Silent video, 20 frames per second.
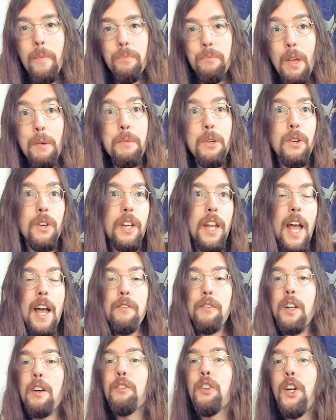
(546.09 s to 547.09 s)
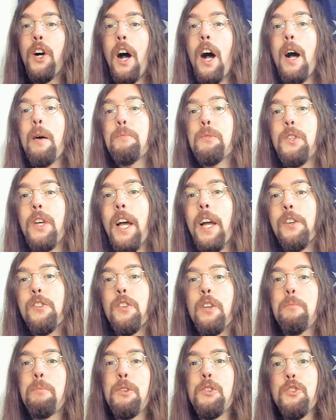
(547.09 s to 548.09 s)
Maybe you could have enough cops to
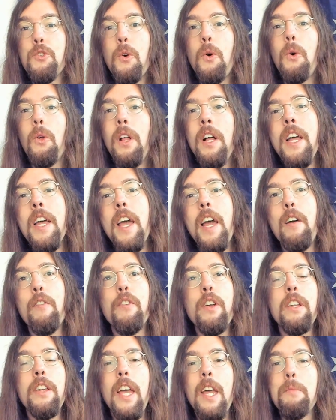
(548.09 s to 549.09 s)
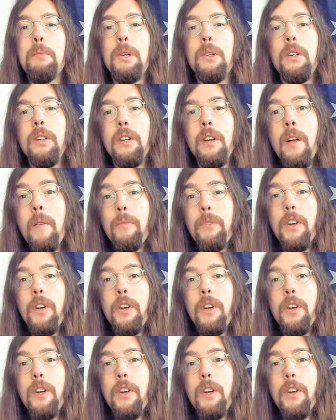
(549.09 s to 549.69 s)
actually patrol every neighborhood.